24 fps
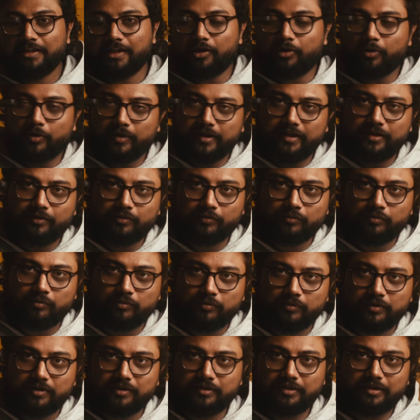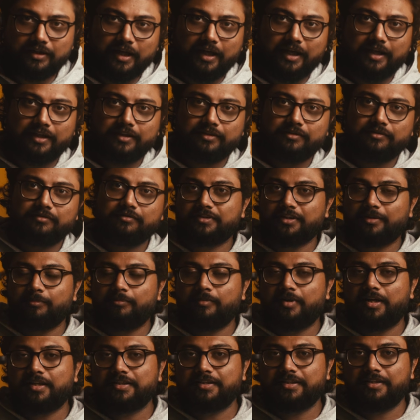Now, according to Google and
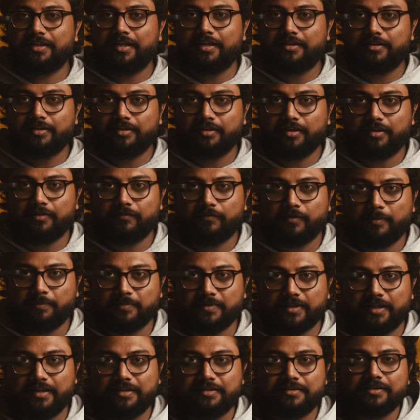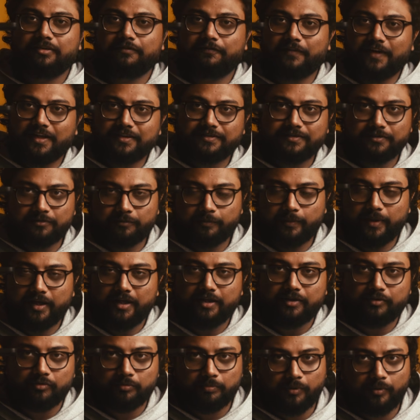some other internet websites, the fastest
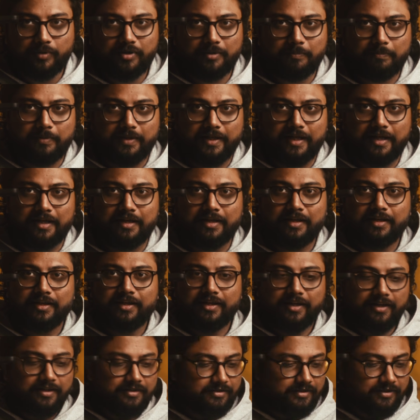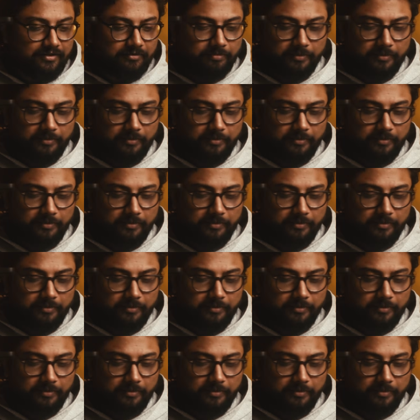way to board a plane is this